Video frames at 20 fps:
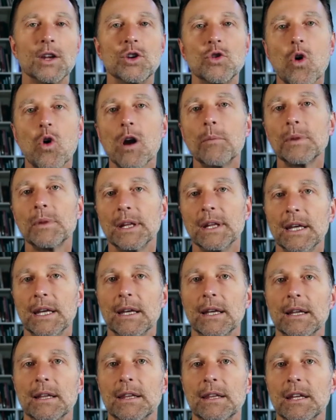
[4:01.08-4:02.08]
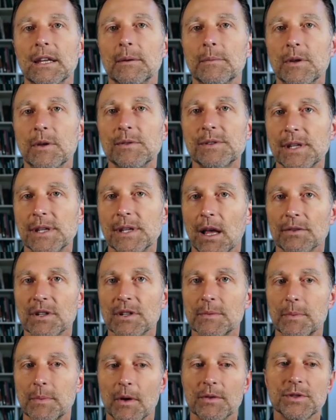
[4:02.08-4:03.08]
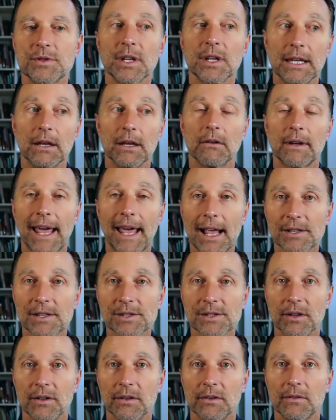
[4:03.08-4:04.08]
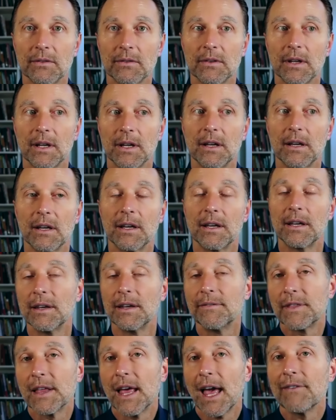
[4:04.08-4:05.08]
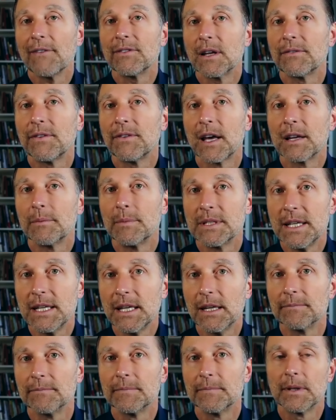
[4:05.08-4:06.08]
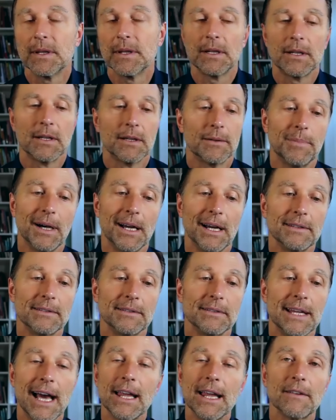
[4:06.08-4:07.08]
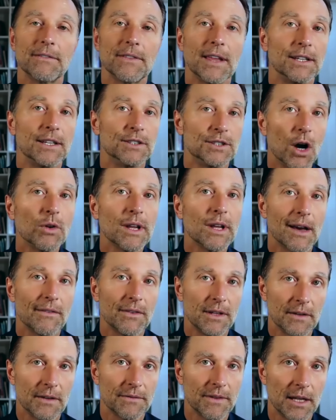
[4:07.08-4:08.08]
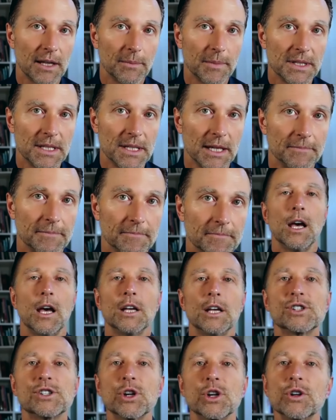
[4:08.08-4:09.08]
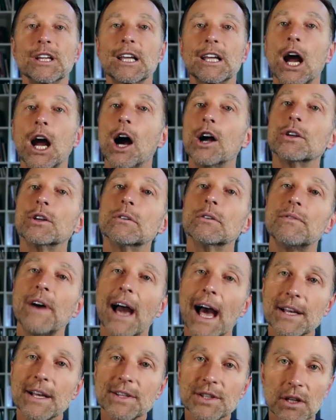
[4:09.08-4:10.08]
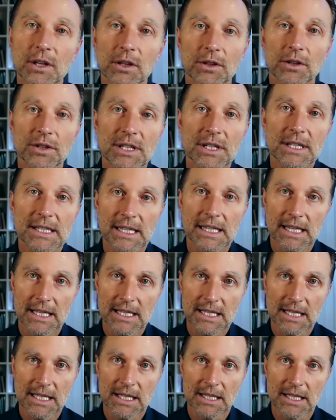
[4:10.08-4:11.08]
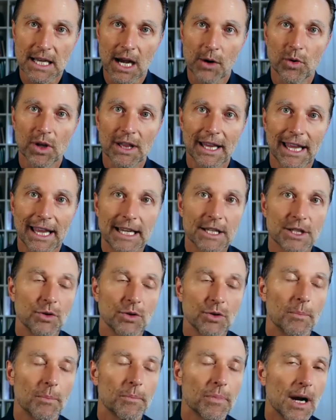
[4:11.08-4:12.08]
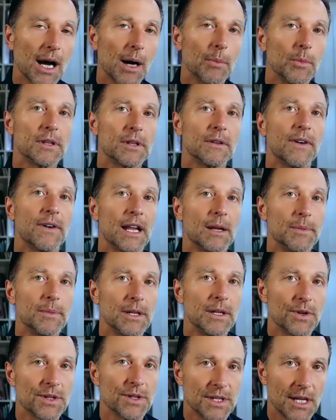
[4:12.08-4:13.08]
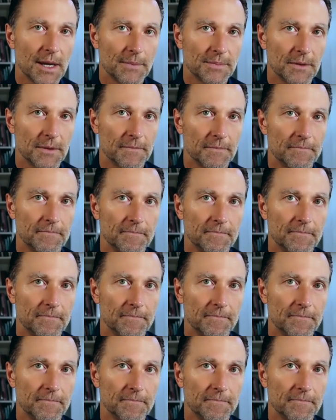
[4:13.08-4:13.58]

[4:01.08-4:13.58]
Normally, the immune cells are supposed to kill cancer if they have enough vitamin D, but not if they don't have enough vitamin D. Certain cardiovascular diseases are related to a problem with the vitamin D receptor.